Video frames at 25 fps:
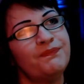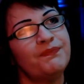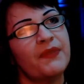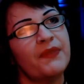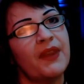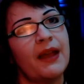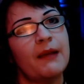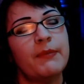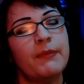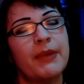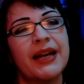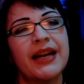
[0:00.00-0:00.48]

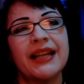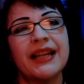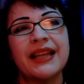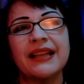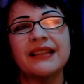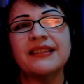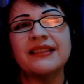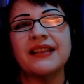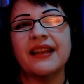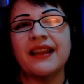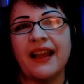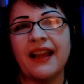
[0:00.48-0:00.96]
I mean, I
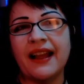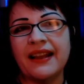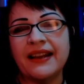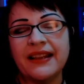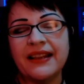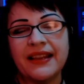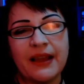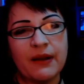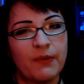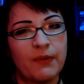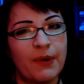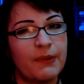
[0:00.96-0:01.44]
guess I kind of
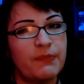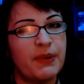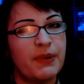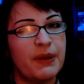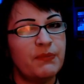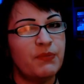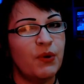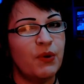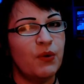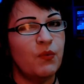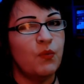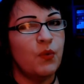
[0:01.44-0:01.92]
get why
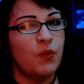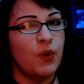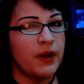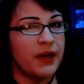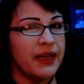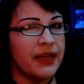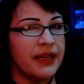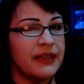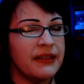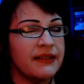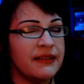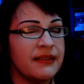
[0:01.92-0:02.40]
people
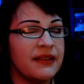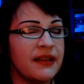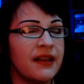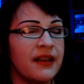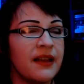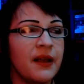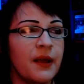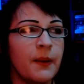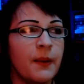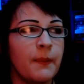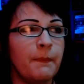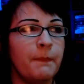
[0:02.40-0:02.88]
wouldn't,
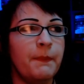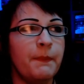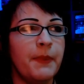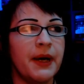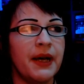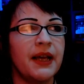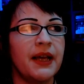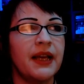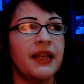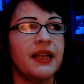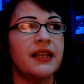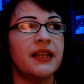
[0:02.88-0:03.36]

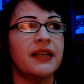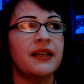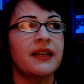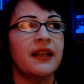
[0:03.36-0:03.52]
but